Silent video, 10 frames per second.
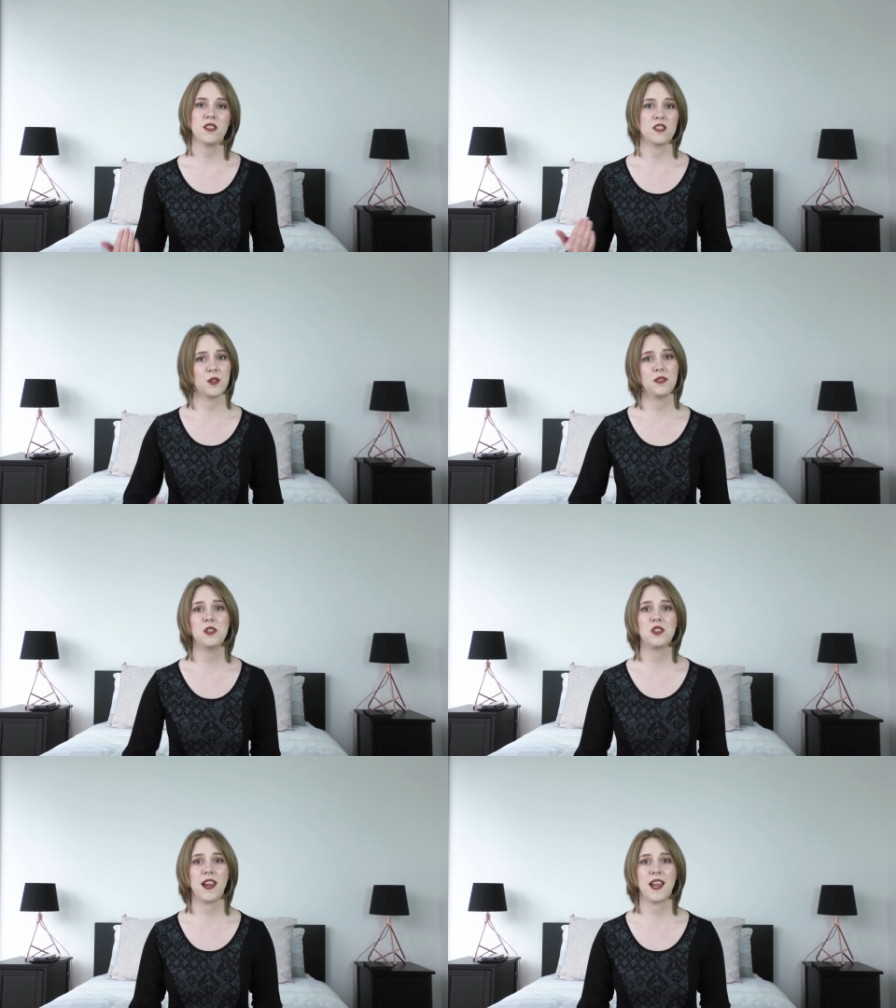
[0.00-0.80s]
So if
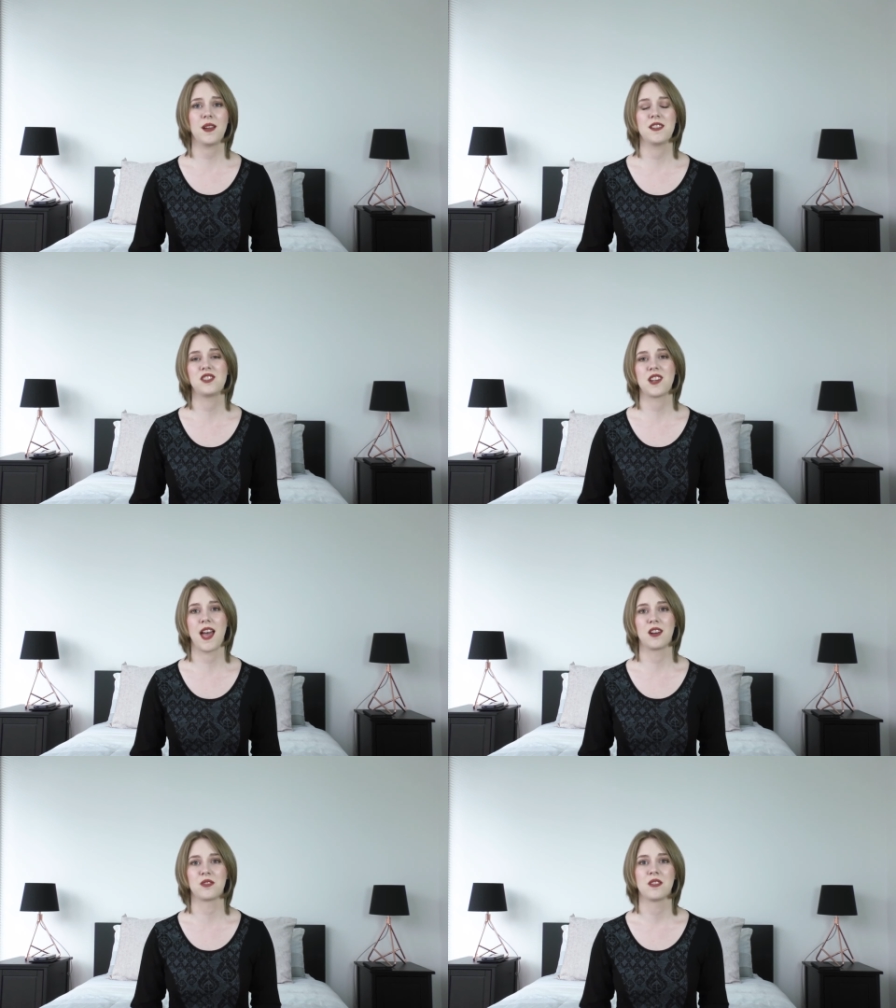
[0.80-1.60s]
you check out his
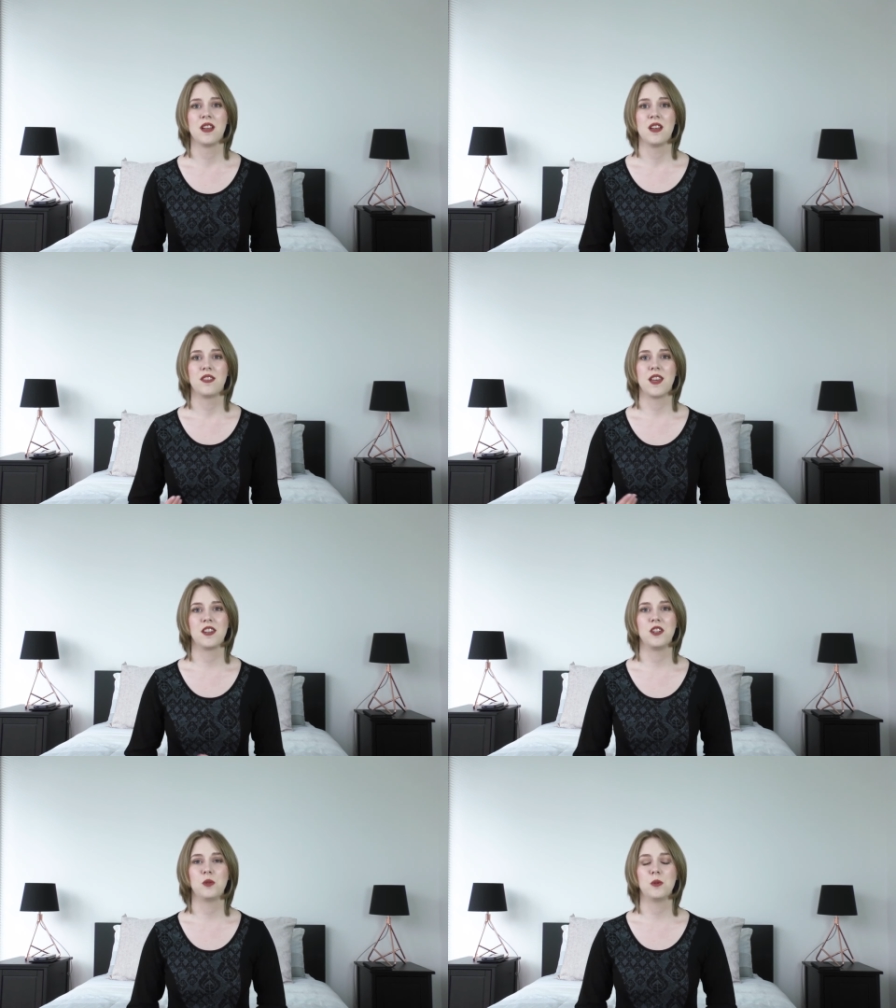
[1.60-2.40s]
channel,
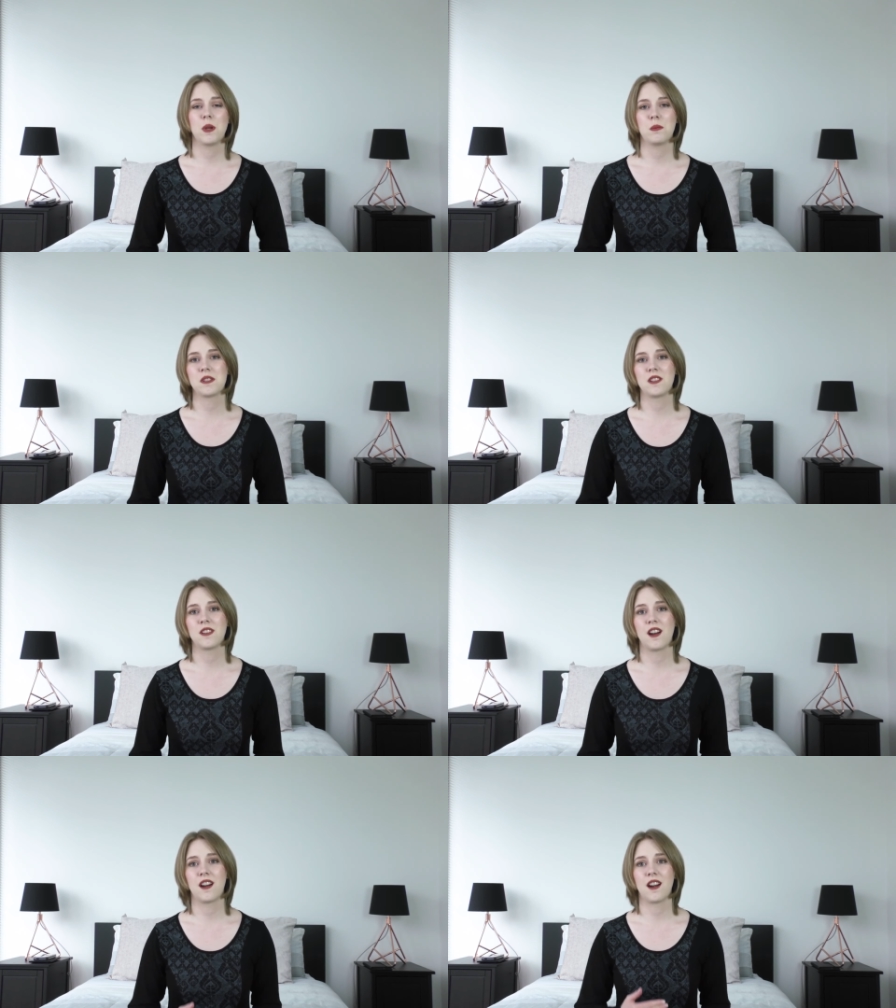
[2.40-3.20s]
then you will be able to
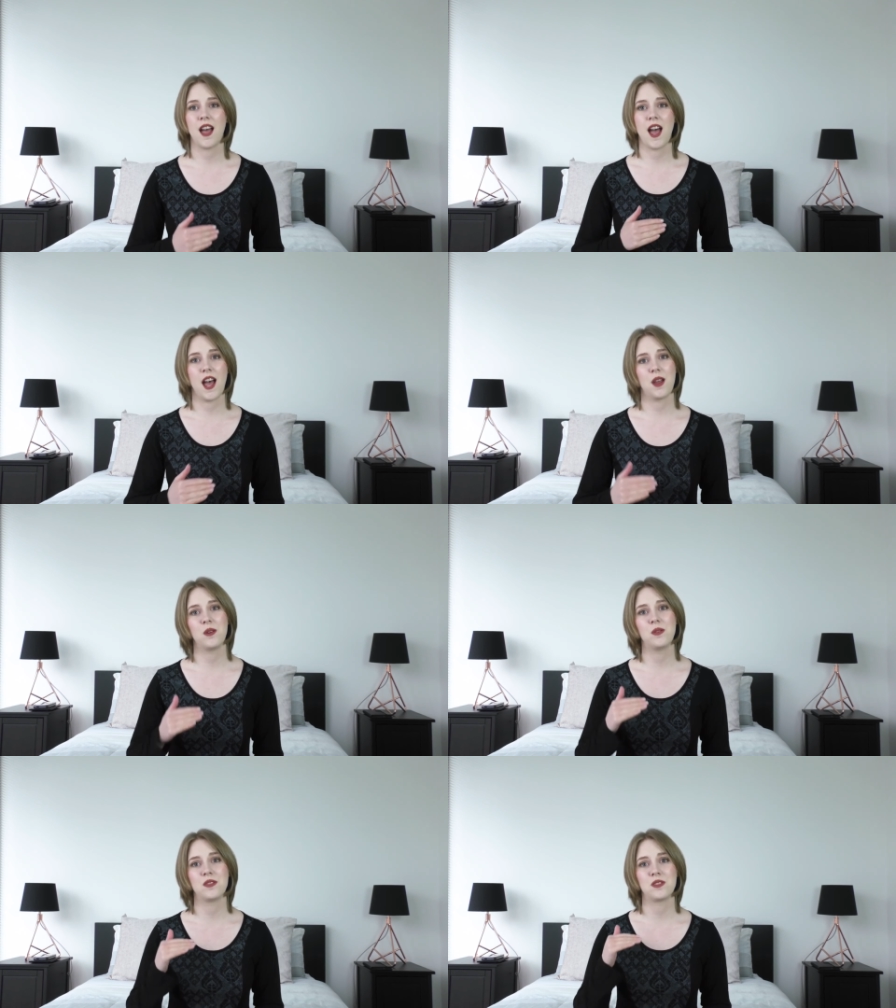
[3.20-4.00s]
learn how
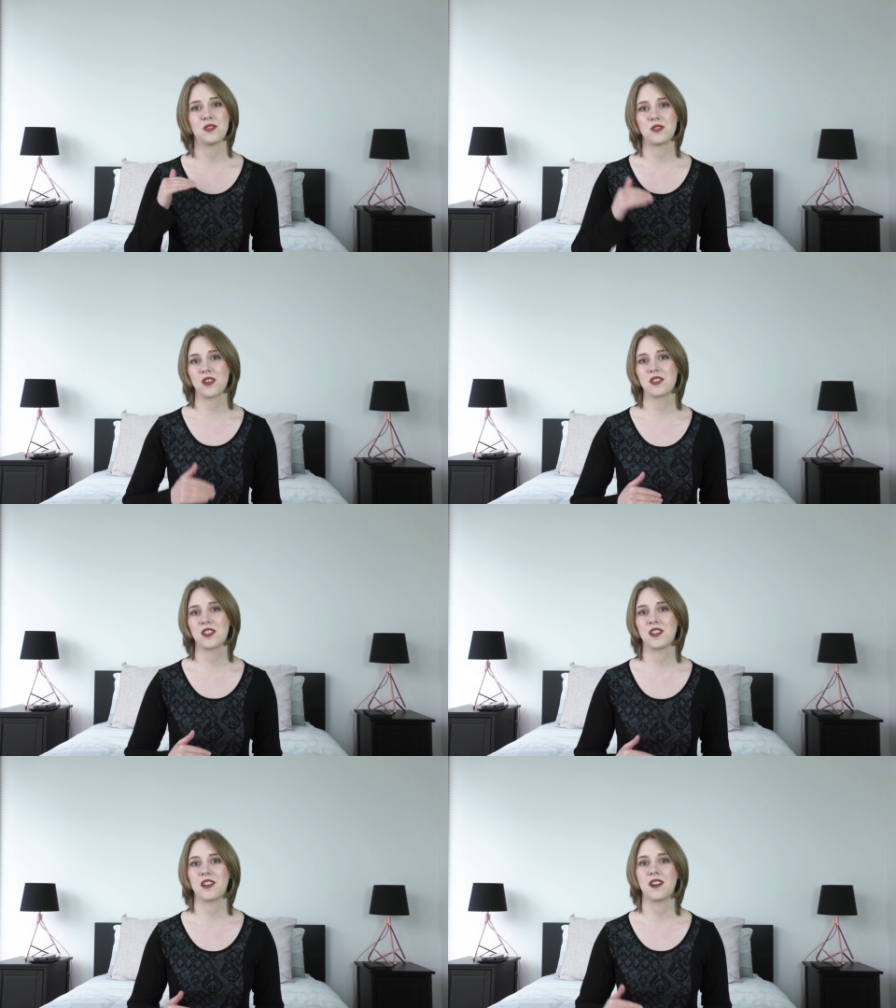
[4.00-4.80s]
to
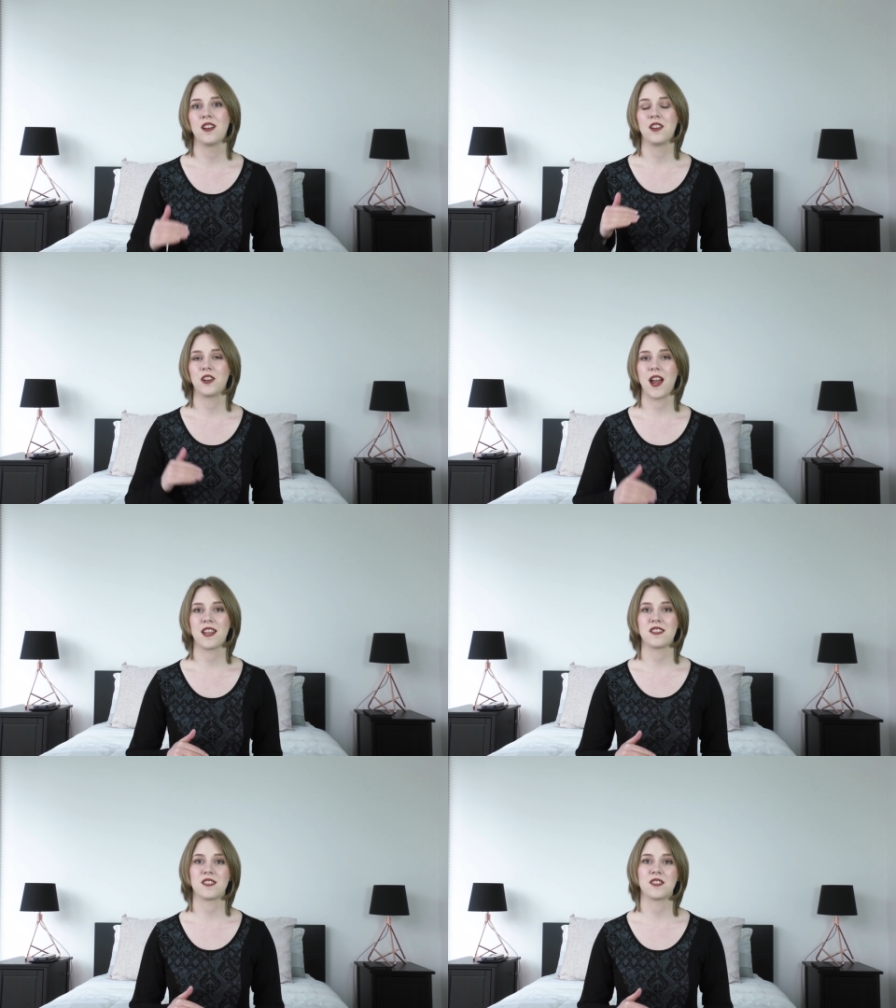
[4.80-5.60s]
structure your
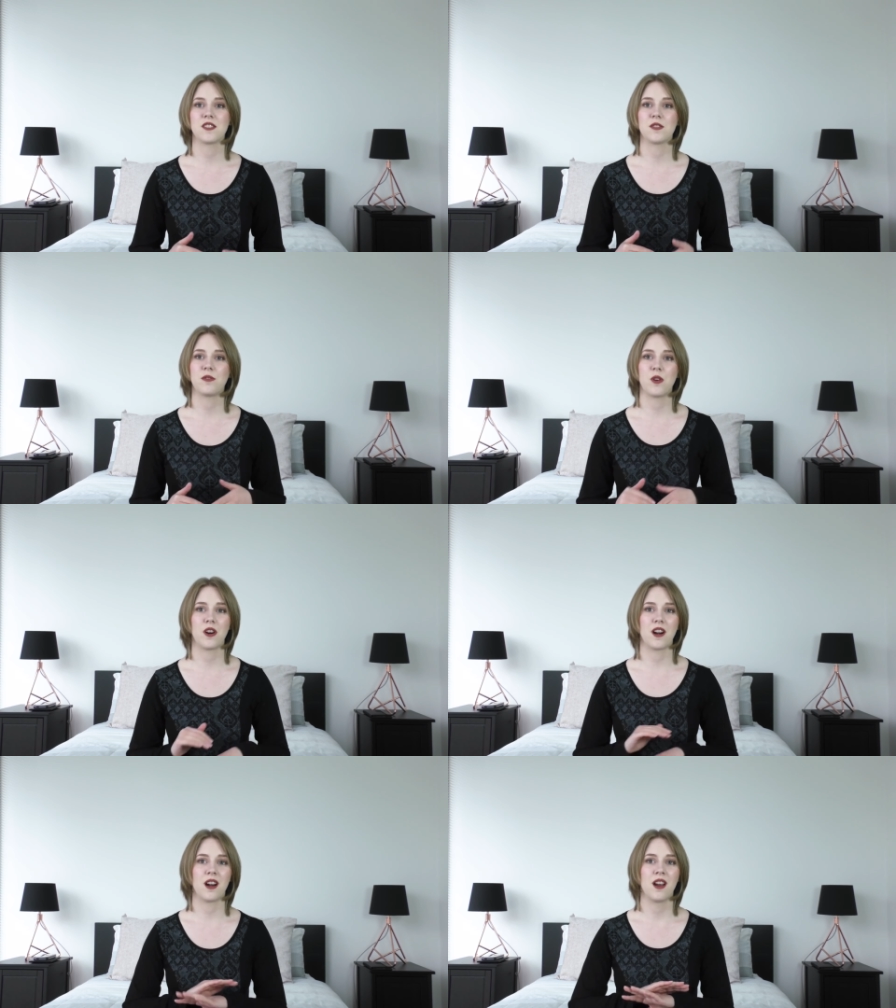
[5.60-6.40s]
answers
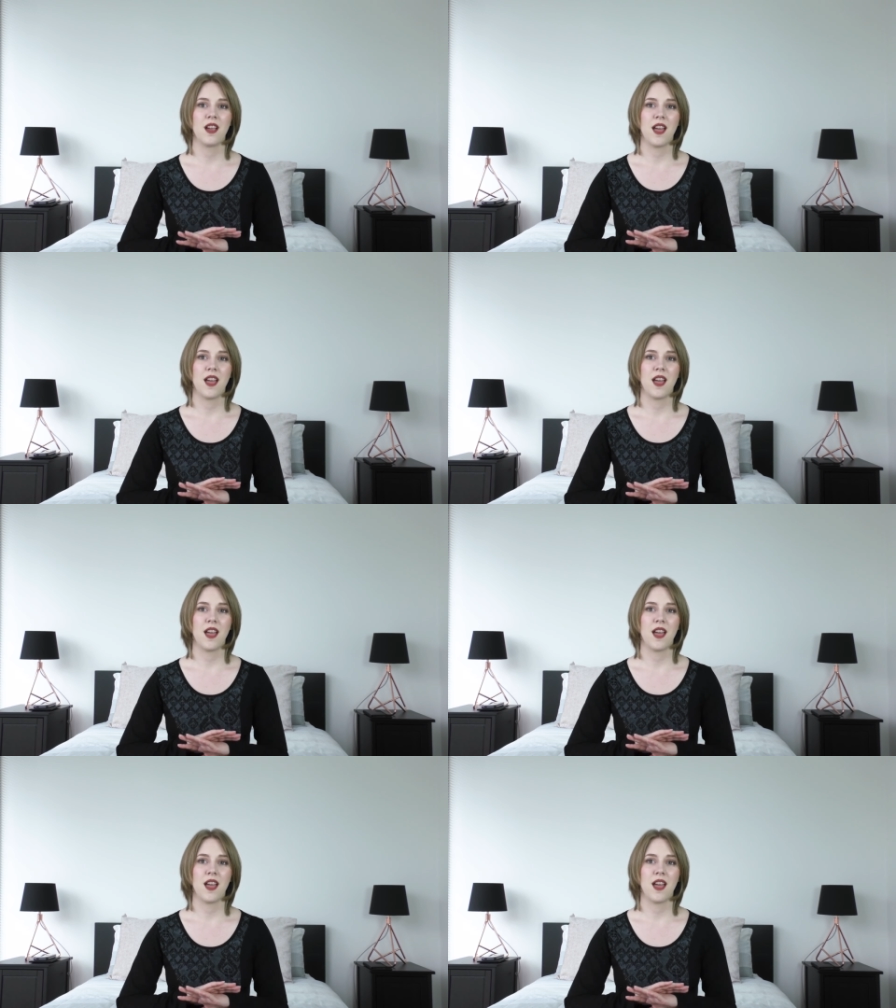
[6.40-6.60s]
for